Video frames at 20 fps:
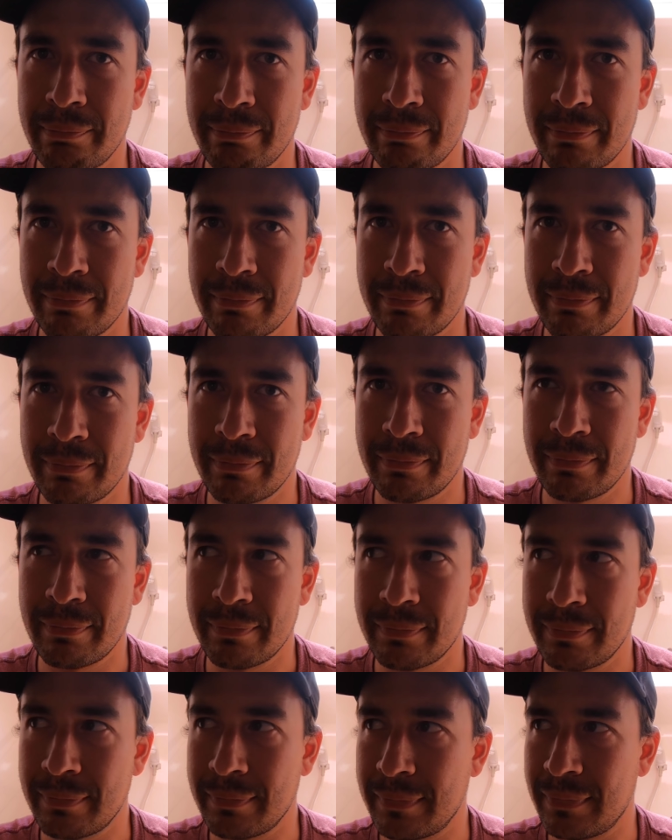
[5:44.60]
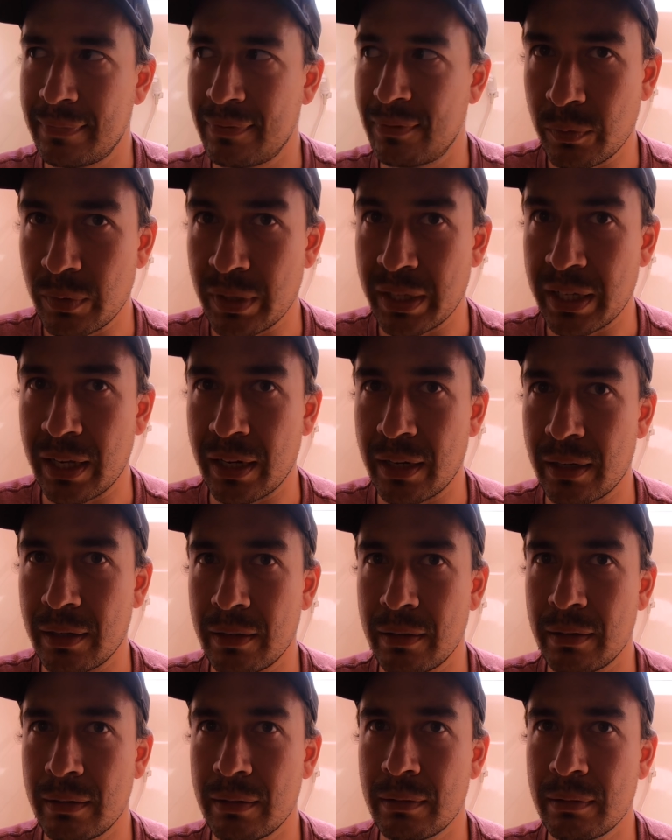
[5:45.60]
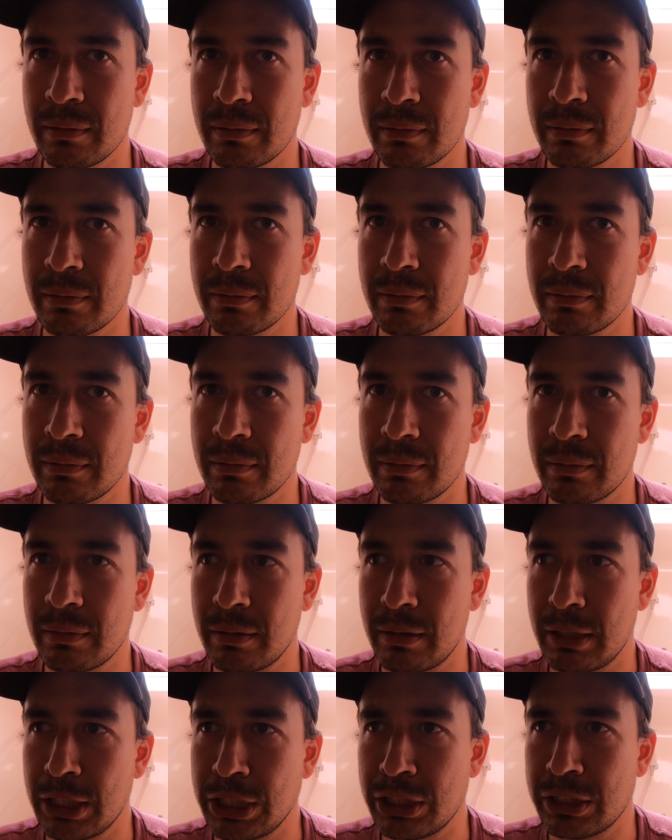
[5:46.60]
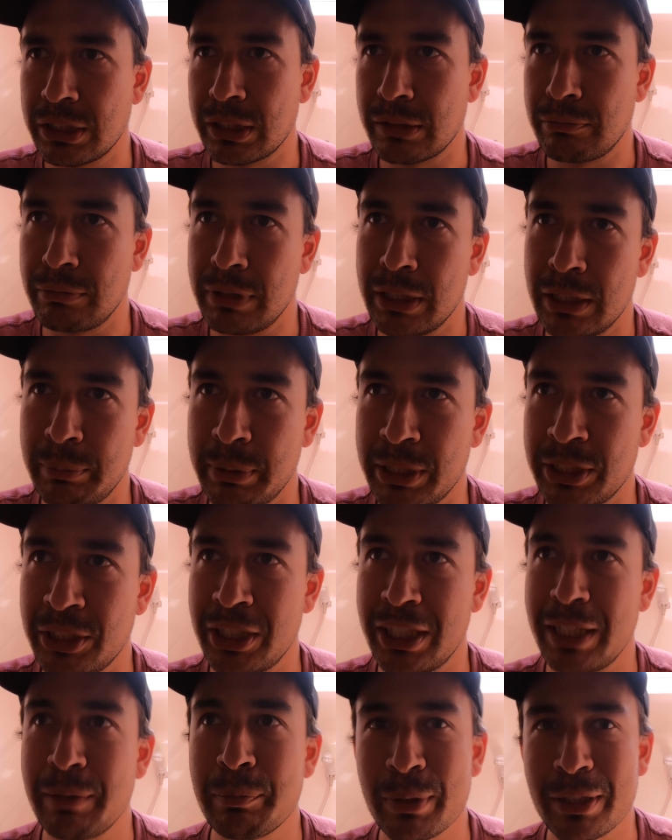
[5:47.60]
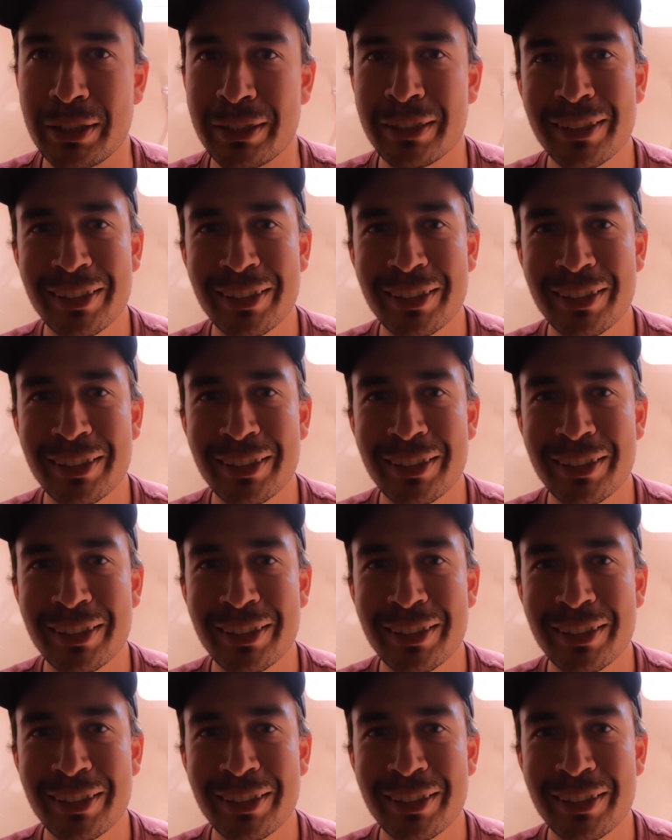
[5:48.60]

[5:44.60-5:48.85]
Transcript: Bit out of the budget. We get it. Just a little bit cheaper.